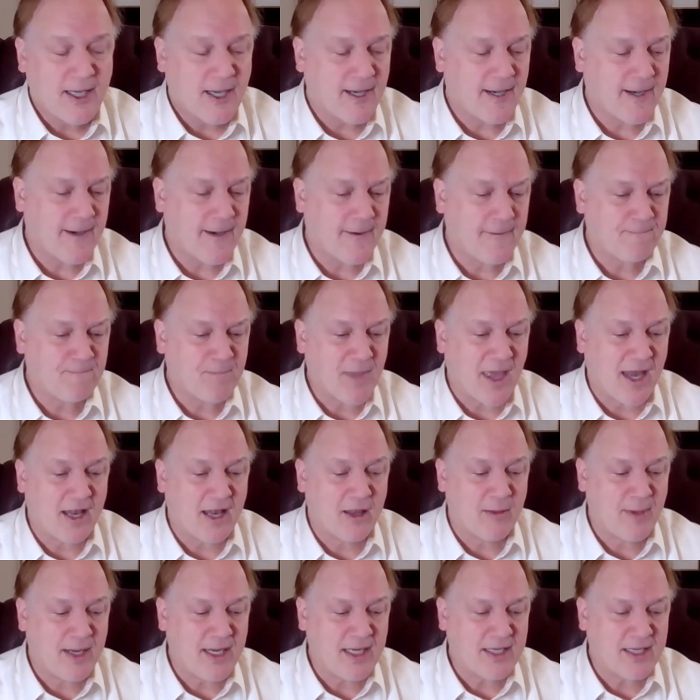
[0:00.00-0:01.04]
And
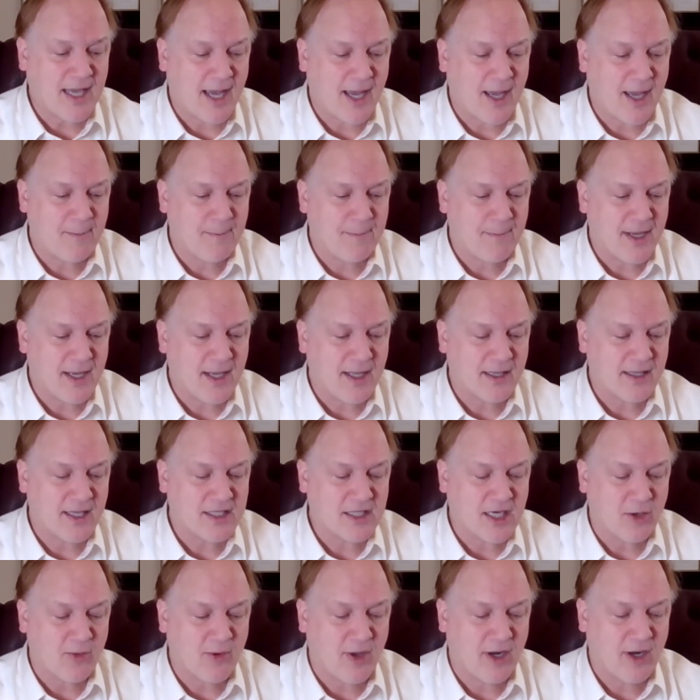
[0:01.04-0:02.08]
in the meantime,
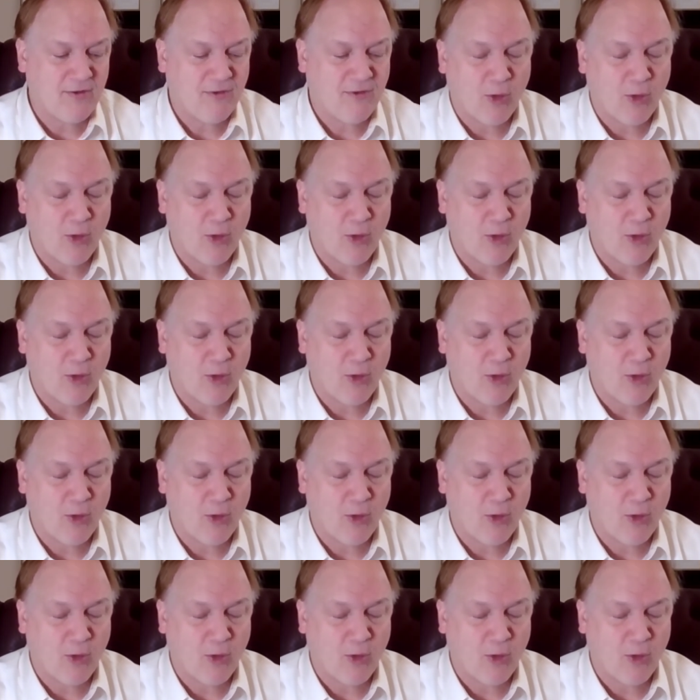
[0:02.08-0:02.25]
let's get ready